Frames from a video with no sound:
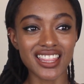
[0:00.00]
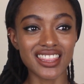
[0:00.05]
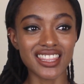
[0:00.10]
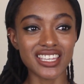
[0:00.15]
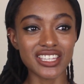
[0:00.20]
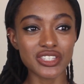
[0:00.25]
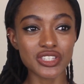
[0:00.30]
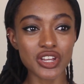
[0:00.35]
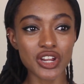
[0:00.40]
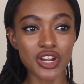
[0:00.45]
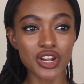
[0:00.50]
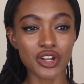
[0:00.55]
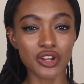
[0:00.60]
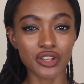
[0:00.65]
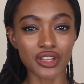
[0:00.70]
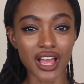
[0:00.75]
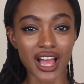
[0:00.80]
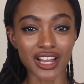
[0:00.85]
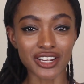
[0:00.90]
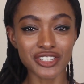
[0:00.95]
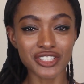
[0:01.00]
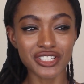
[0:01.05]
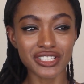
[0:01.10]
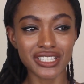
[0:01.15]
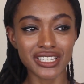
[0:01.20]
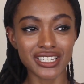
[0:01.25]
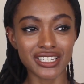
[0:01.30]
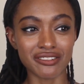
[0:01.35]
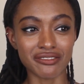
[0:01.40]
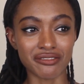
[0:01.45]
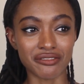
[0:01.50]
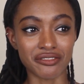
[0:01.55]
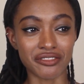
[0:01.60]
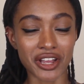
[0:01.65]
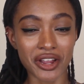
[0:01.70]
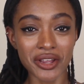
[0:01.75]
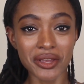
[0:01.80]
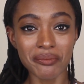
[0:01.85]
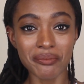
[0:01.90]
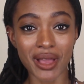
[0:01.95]
These are actually
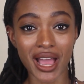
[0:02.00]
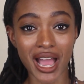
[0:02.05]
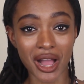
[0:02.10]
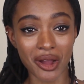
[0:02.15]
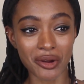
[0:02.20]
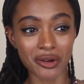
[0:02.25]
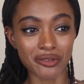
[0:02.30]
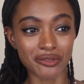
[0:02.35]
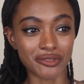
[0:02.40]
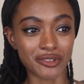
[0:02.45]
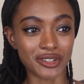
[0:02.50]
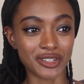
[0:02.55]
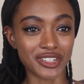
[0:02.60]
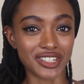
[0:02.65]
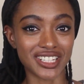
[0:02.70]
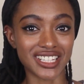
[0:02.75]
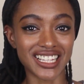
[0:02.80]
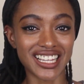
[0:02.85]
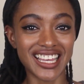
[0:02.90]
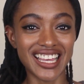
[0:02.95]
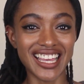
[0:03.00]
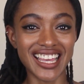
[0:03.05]
very powerful